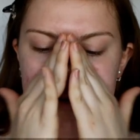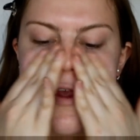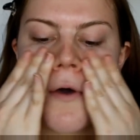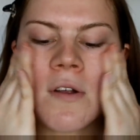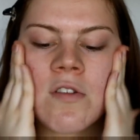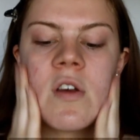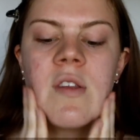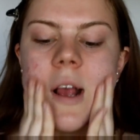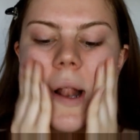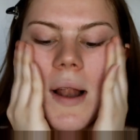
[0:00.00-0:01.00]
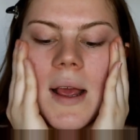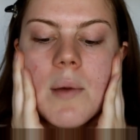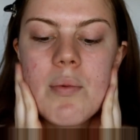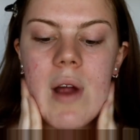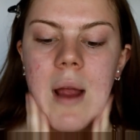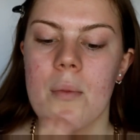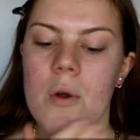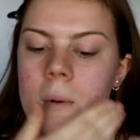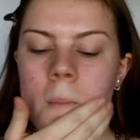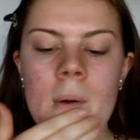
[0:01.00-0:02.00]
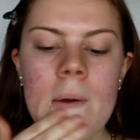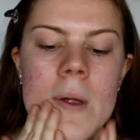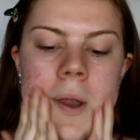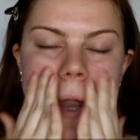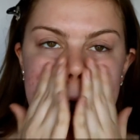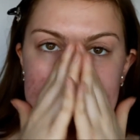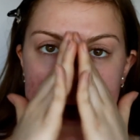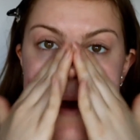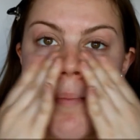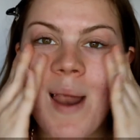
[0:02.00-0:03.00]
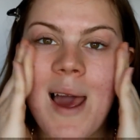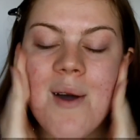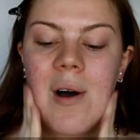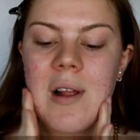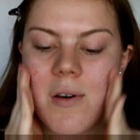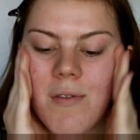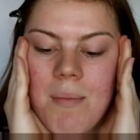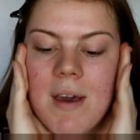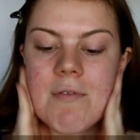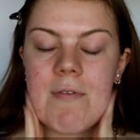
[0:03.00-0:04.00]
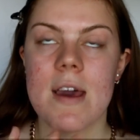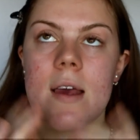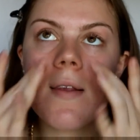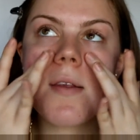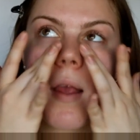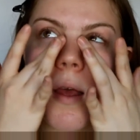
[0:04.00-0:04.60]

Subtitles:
So it's just a clear primer that I apply all over my face.